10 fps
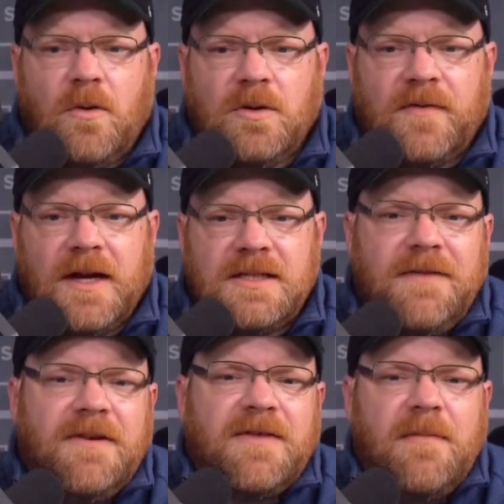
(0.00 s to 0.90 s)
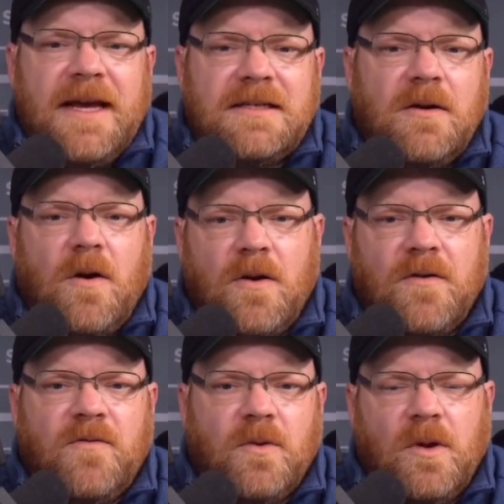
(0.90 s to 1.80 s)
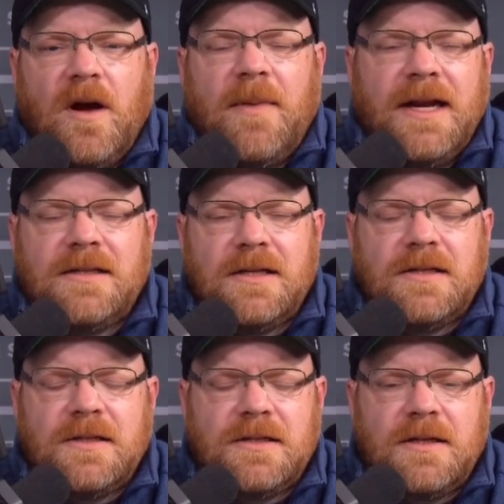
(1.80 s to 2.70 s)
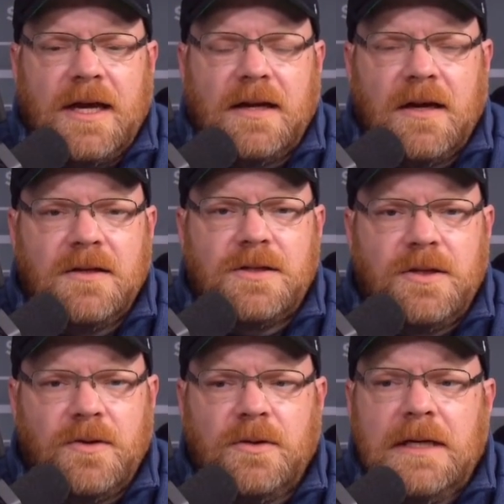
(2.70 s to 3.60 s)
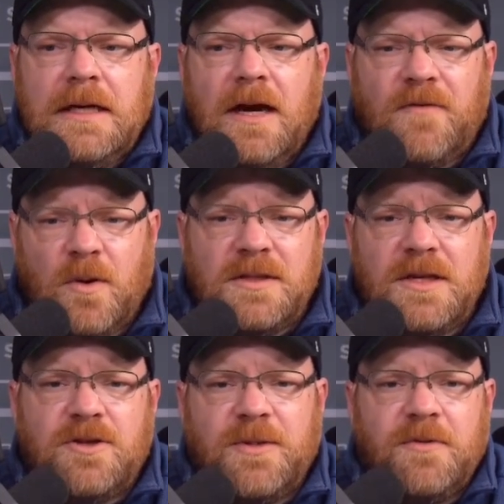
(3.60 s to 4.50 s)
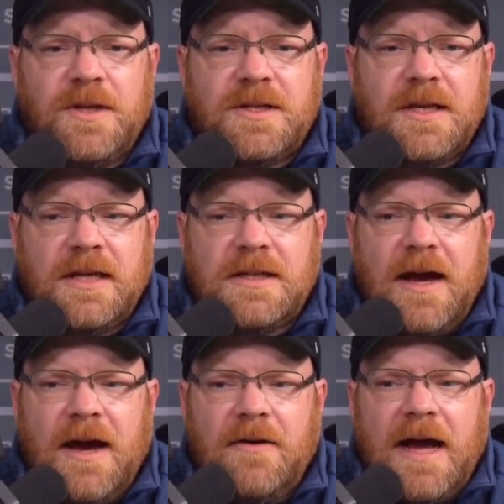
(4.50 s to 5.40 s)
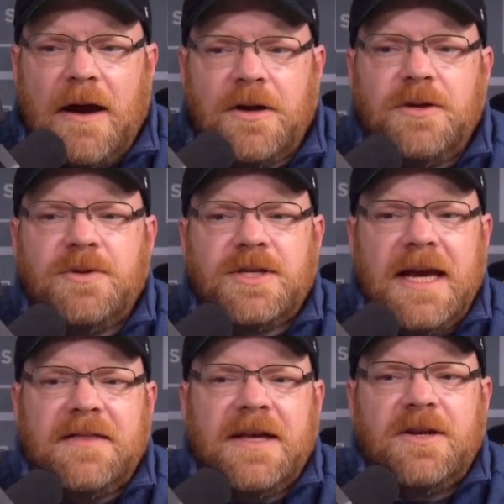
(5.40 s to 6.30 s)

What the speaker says: a hold of guns, even if that makes it harder for law-abiding citizens to get guns too. Of course, they should be doing these things. How can you say they